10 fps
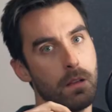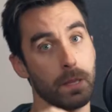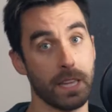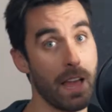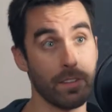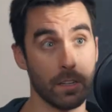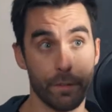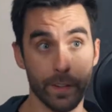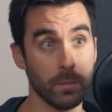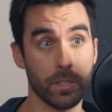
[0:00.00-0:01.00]
But they're having to
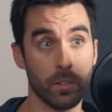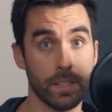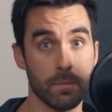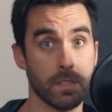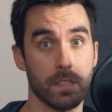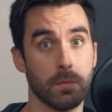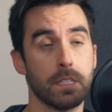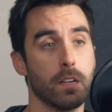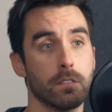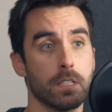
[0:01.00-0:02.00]
film it all
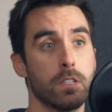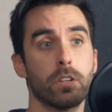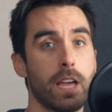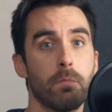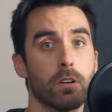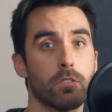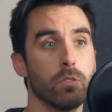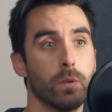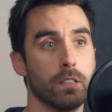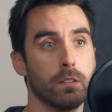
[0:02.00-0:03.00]
themselves. There's no camera crew
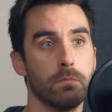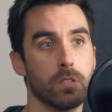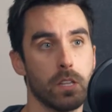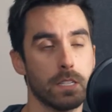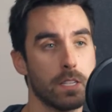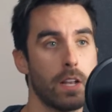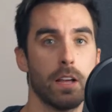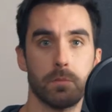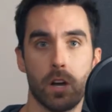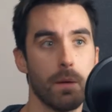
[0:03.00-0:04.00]
with them. So they're setting
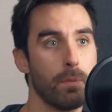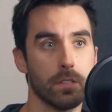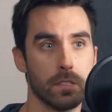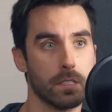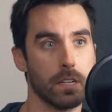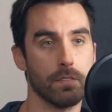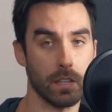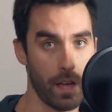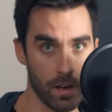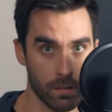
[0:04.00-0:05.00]
up tripods and stuff. They
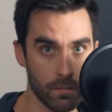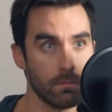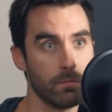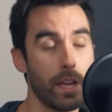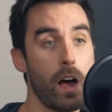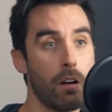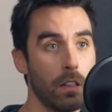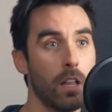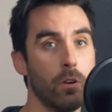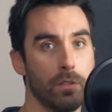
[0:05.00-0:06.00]
are
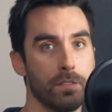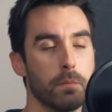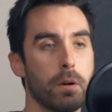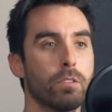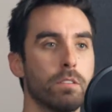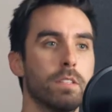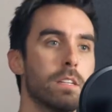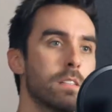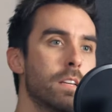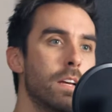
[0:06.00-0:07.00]
alone for the bulk of
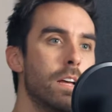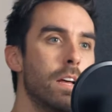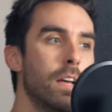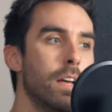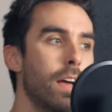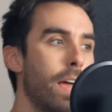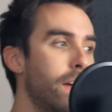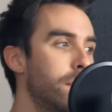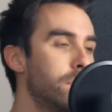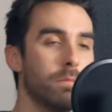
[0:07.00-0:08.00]
this.
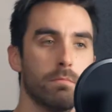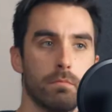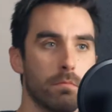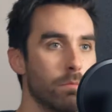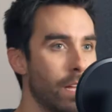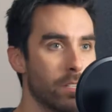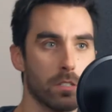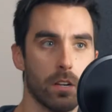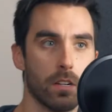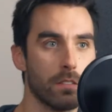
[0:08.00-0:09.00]
And they just
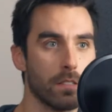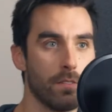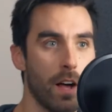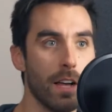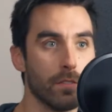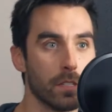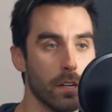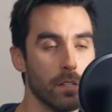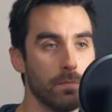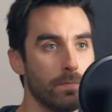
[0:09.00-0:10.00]
got to survive.
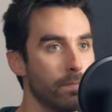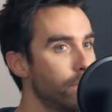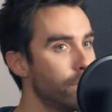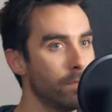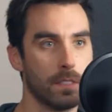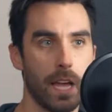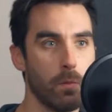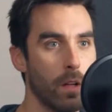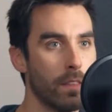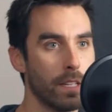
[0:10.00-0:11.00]
So day
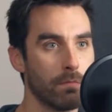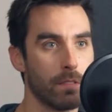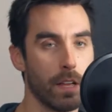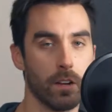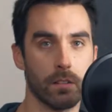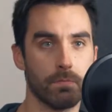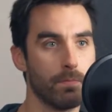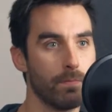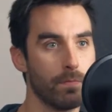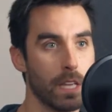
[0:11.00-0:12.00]
one, they got to
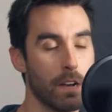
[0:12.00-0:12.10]
get